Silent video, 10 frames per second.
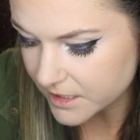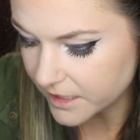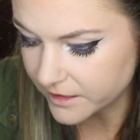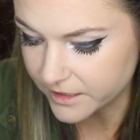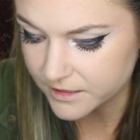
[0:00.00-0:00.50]

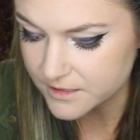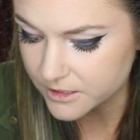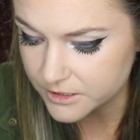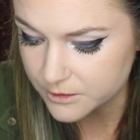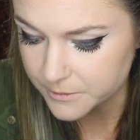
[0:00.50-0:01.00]
I like this
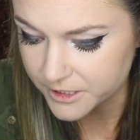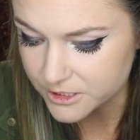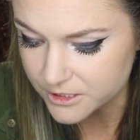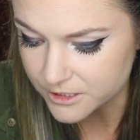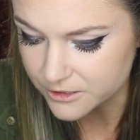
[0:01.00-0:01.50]
look too
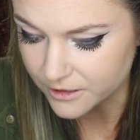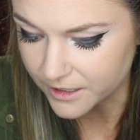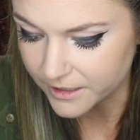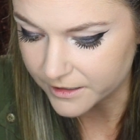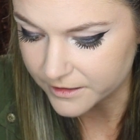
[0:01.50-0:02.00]
much to
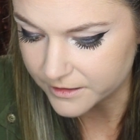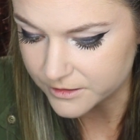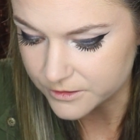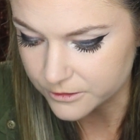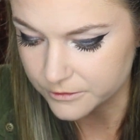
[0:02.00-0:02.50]
try
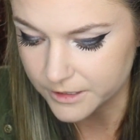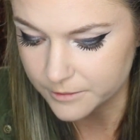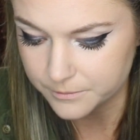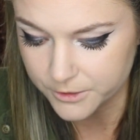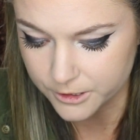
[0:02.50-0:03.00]
and screw it
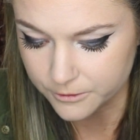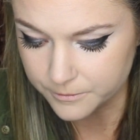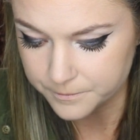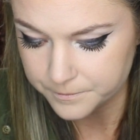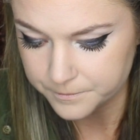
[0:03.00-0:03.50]
up, you know?